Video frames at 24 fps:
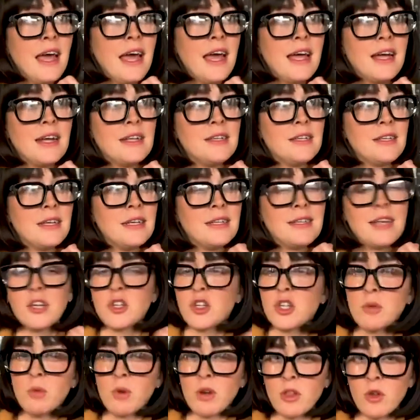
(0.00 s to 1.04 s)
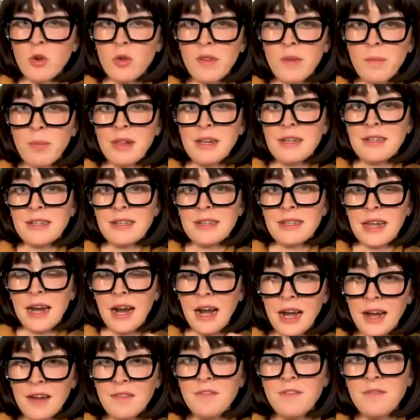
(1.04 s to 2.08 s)
And it's actually one of the only places that
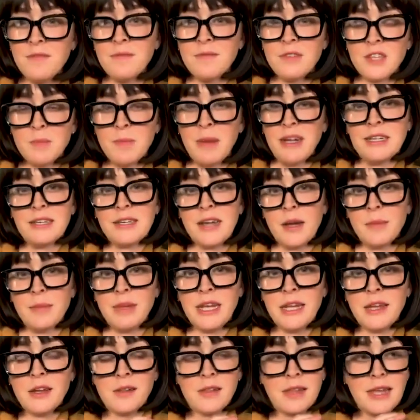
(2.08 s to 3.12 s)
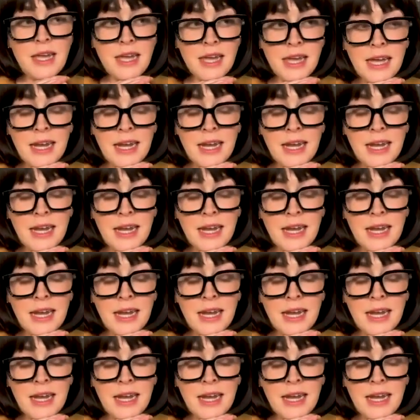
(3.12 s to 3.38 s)
I've spent time in Italy.